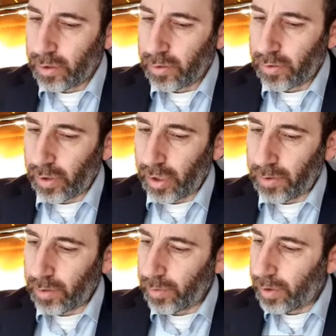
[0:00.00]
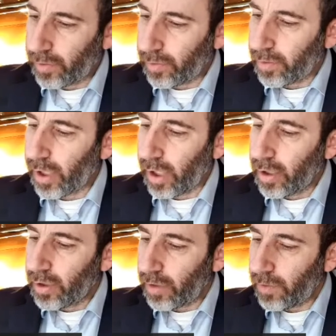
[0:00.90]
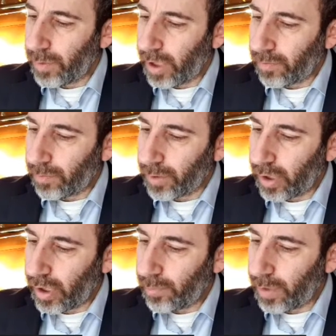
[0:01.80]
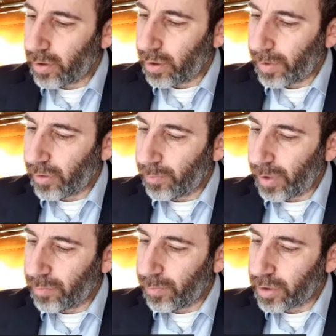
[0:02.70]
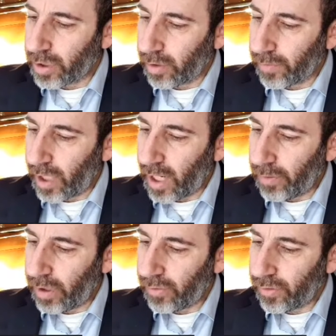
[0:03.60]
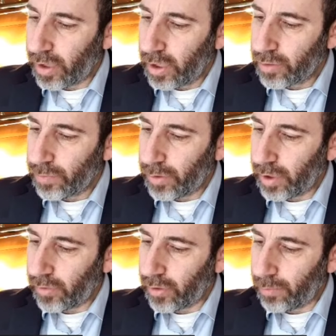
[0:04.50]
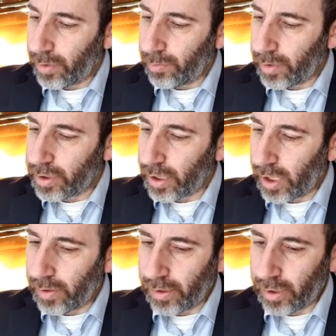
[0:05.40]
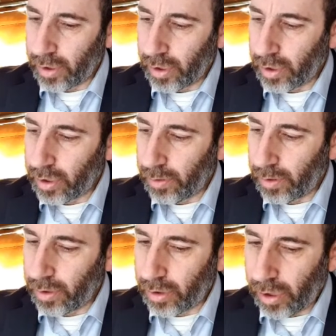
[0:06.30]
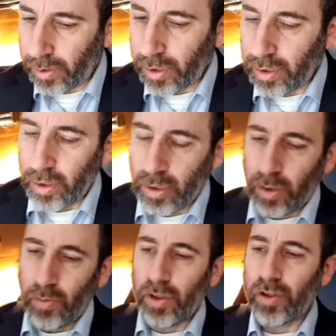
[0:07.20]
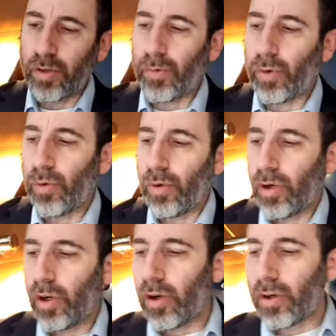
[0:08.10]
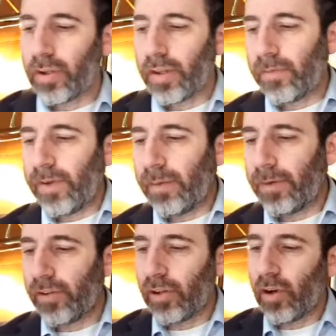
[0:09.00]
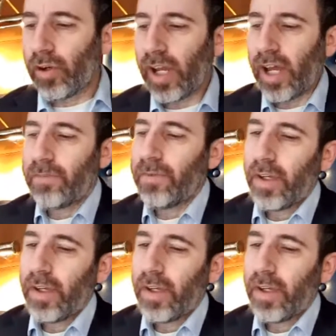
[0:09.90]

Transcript: Sorry, I think with this, yeah. David ben Avram Cohen, Malka Pesach Bas Moshe David Harris, Shmuel Yitzchak ben Moshe Aaron Her Cohen Cohen. Wish them all their families long life.